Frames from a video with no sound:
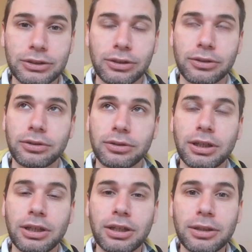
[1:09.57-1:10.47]
so
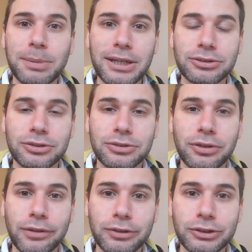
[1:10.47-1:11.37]
the pasta's
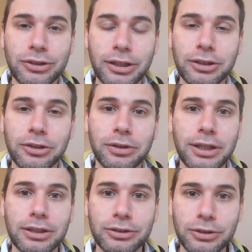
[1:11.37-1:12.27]
not even started
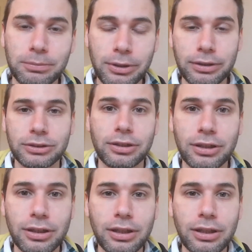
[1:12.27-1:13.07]
cooking. So I'm going to